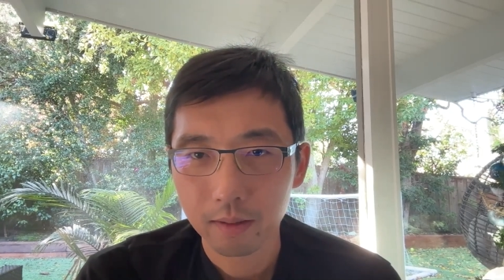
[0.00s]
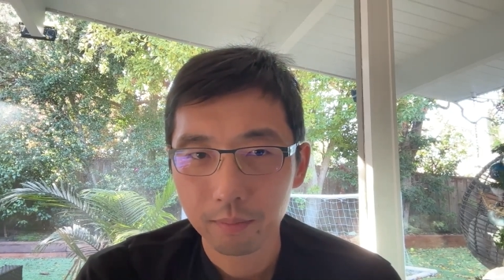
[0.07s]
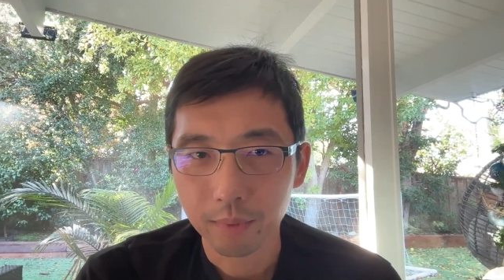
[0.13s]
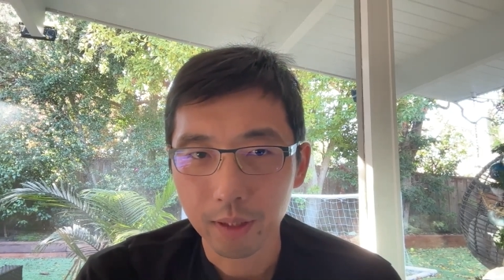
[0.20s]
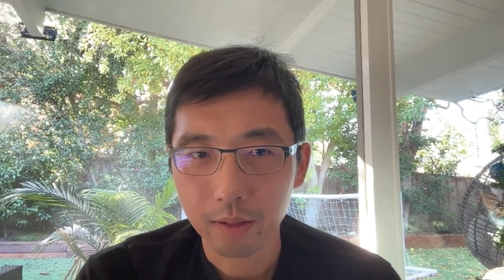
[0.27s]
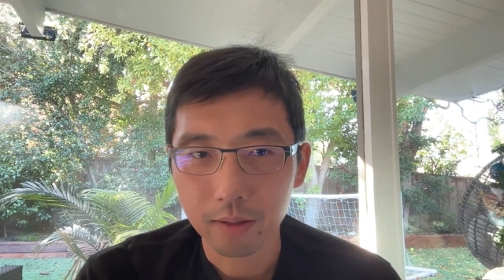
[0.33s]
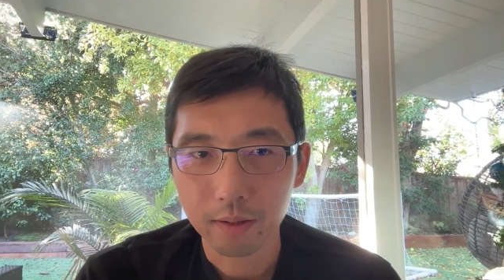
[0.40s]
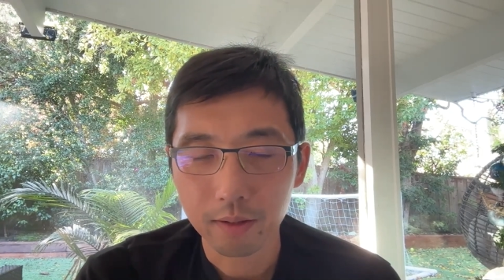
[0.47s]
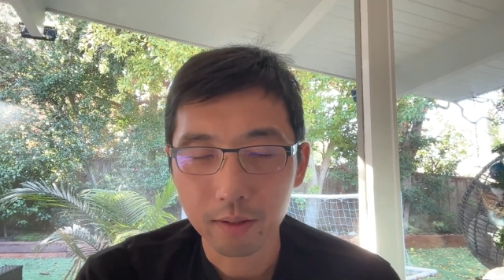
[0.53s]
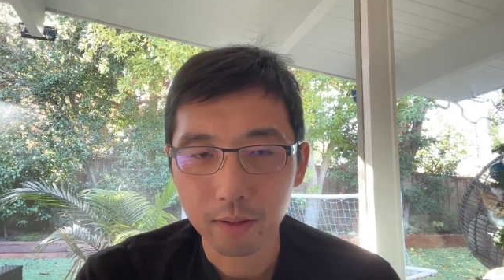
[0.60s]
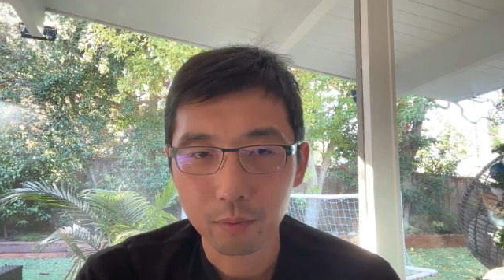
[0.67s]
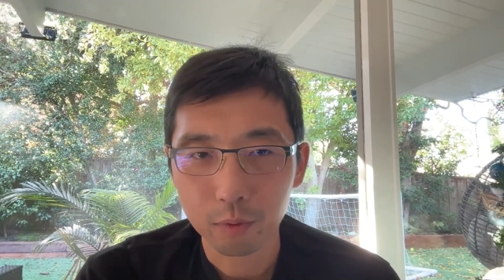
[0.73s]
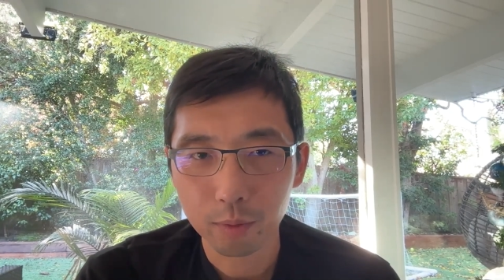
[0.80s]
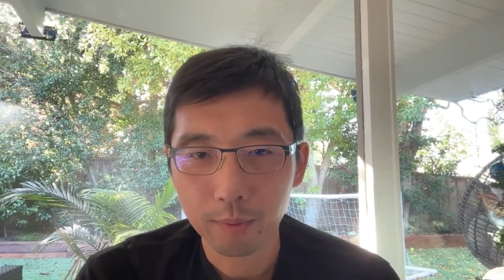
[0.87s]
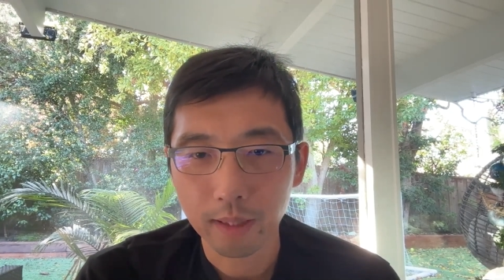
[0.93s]
Because you see
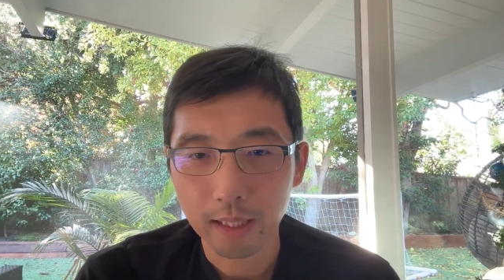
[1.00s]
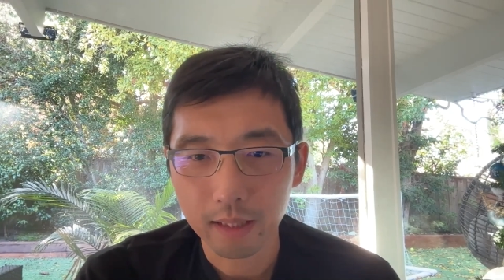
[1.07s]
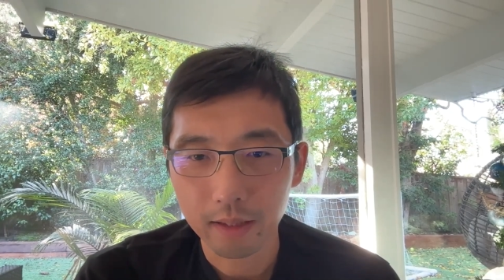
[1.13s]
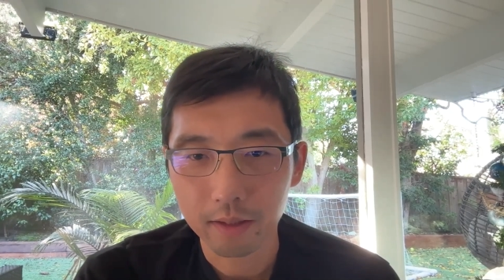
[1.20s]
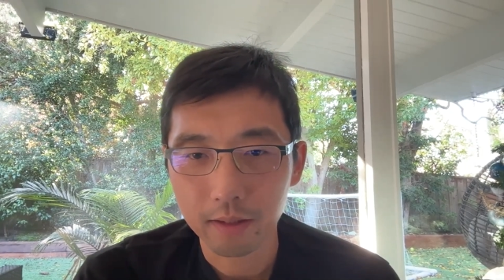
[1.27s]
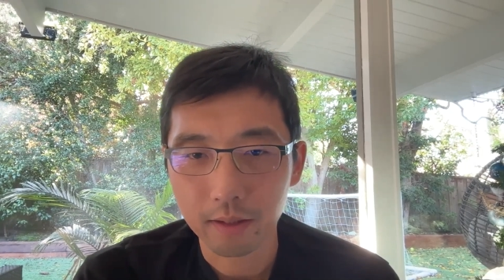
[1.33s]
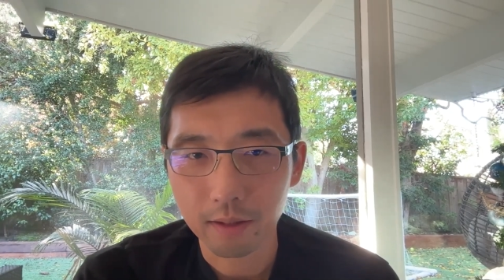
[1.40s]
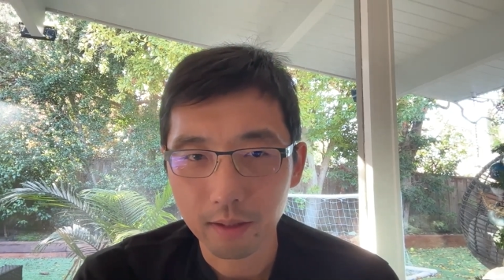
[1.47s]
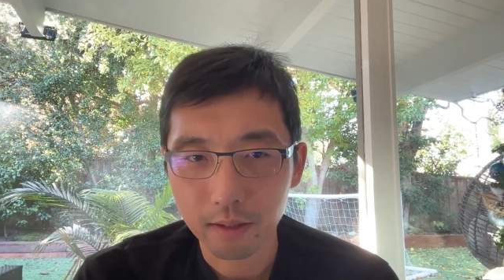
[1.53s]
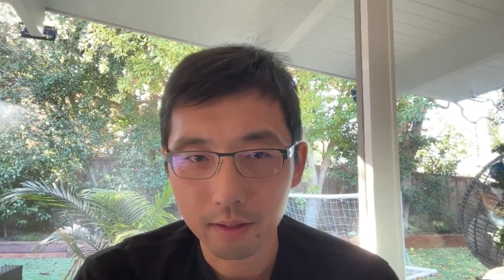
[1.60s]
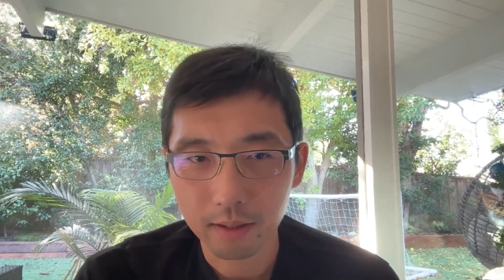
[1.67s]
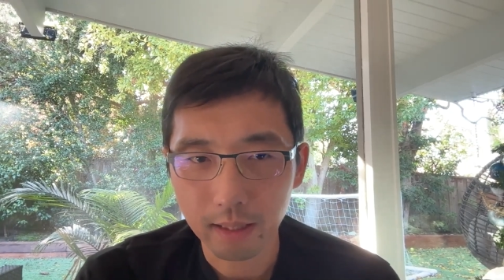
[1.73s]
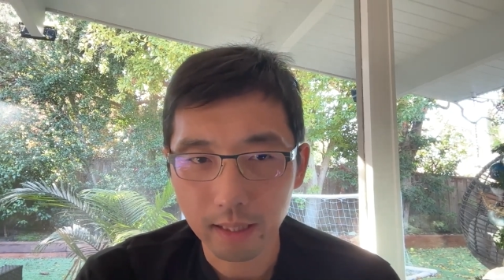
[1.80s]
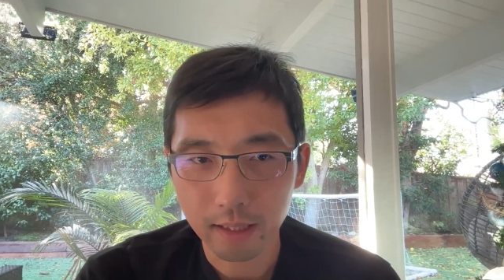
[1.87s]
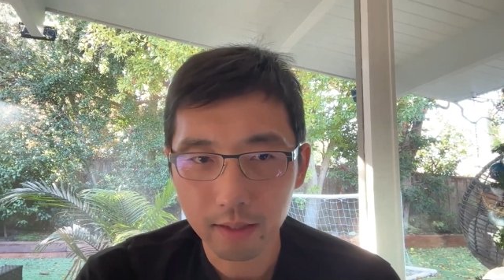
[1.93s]
Uber at its early
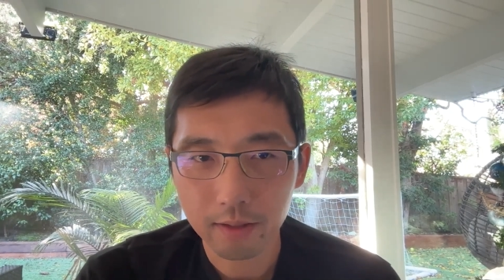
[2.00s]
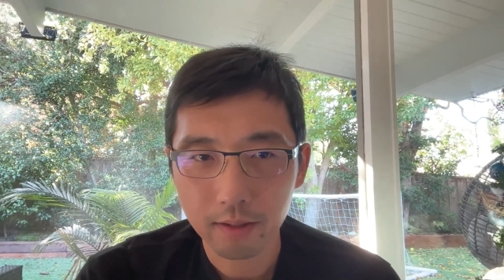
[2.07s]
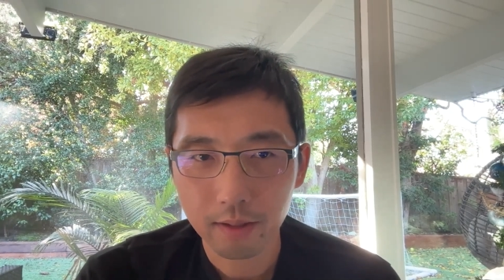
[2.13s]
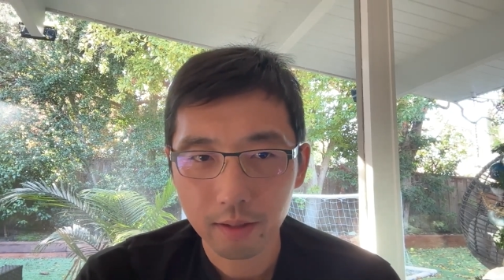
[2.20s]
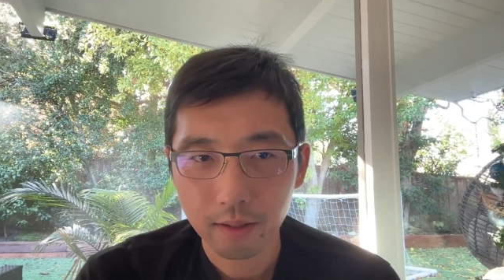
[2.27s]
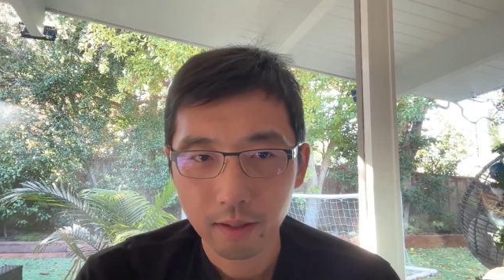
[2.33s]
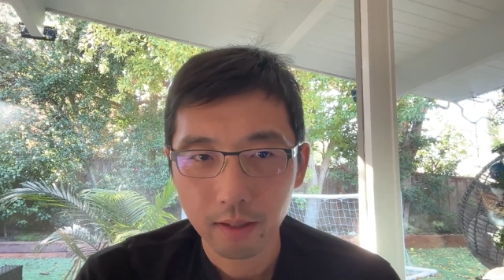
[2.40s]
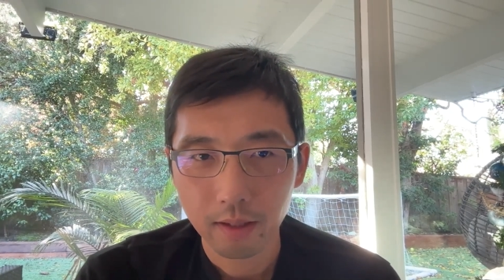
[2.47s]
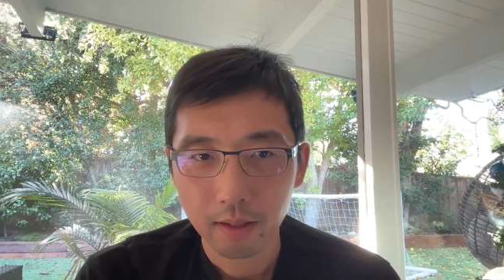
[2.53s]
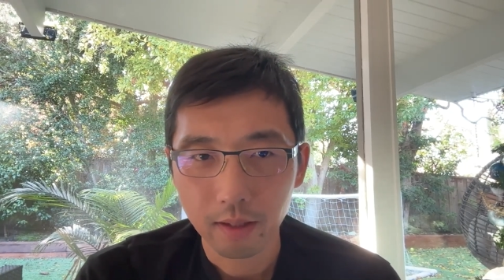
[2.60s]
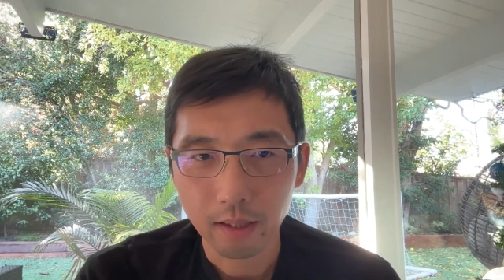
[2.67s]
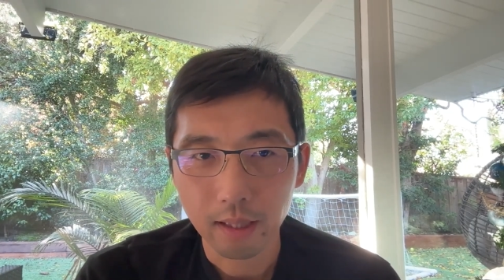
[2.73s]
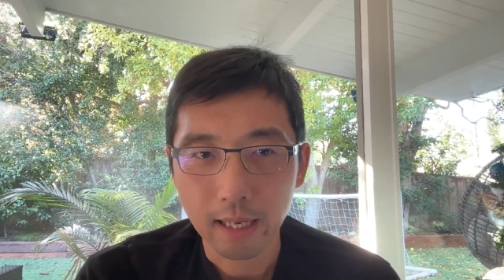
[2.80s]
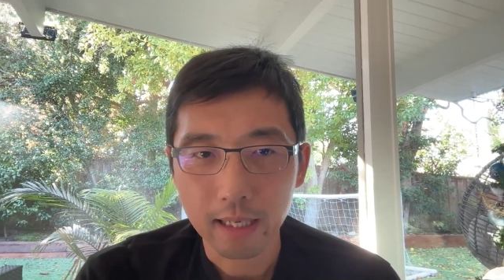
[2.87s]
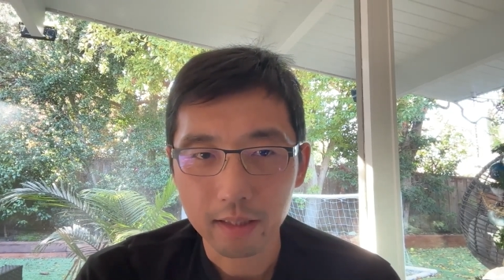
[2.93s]
stage,
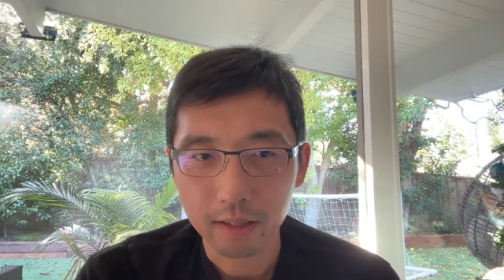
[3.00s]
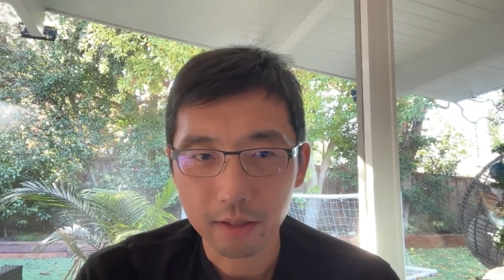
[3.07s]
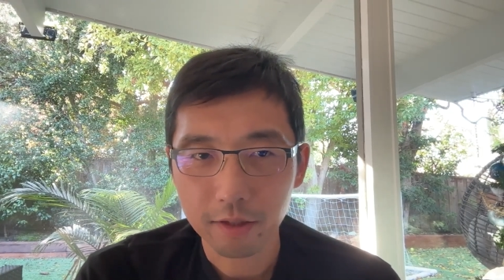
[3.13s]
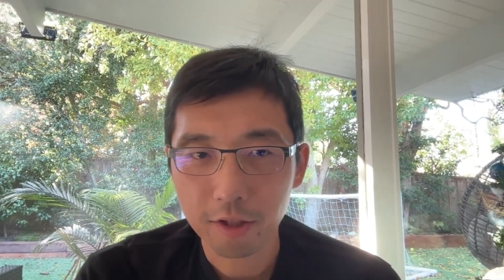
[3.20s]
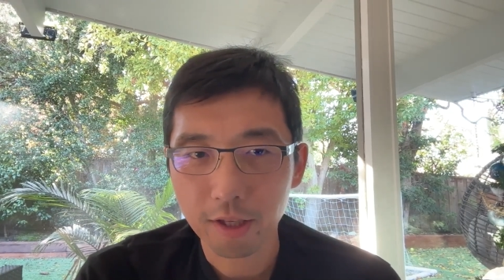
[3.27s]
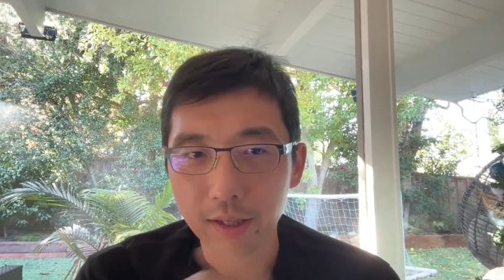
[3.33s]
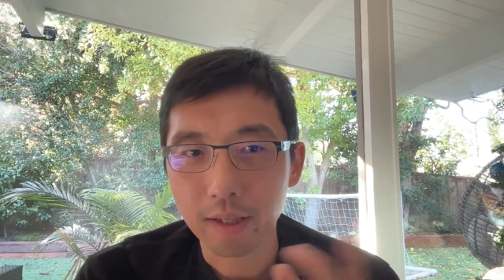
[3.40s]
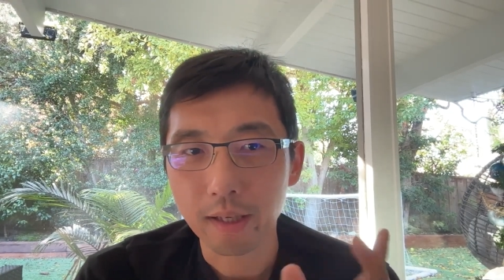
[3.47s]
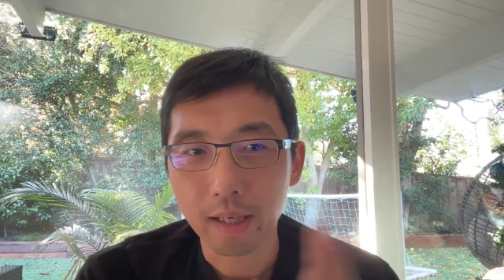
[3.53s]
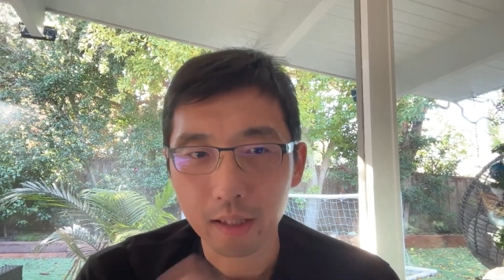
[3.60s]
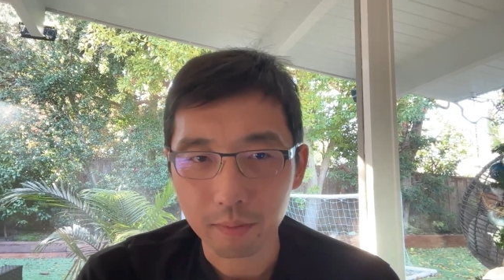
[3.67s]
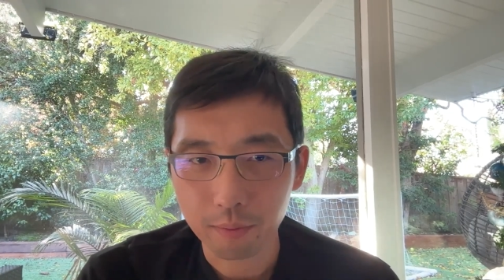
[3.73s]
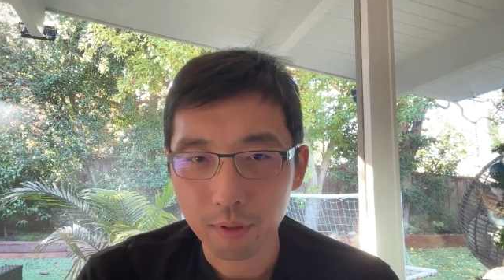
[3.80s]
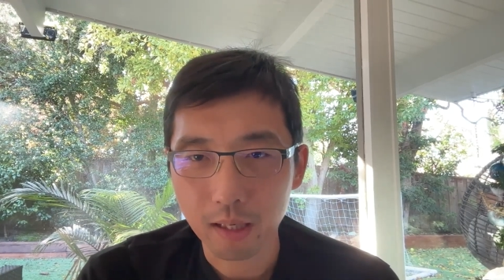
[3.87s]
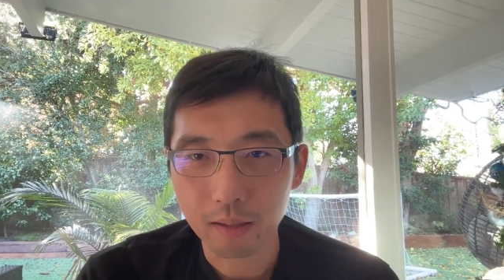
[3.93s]
it has this chicken
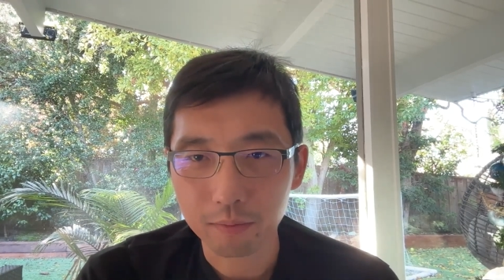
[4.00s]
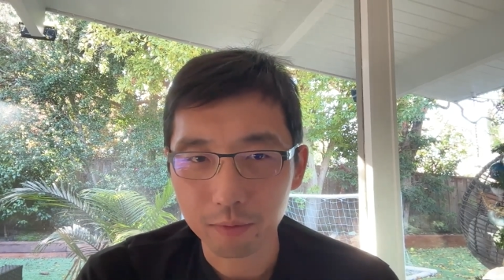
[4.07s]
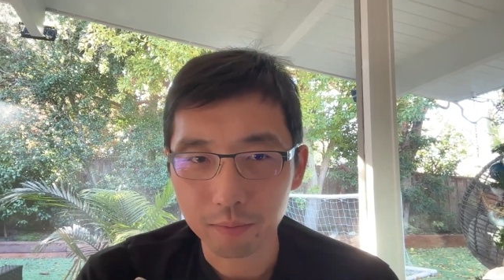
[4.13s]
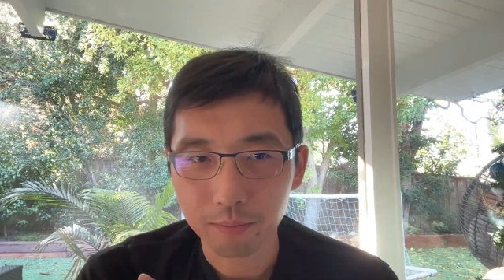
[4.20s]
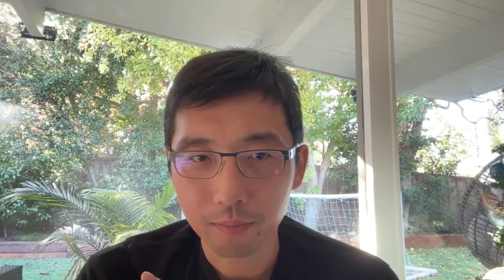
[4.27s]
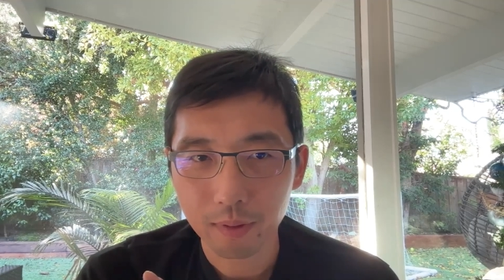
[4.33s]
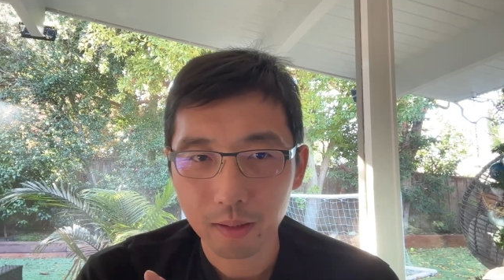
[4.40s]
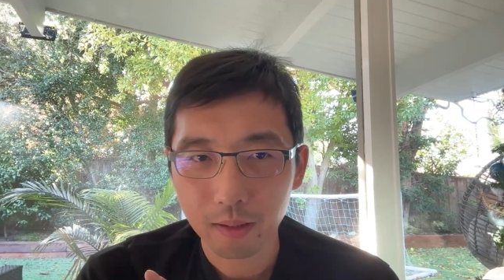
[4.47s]
egg problem.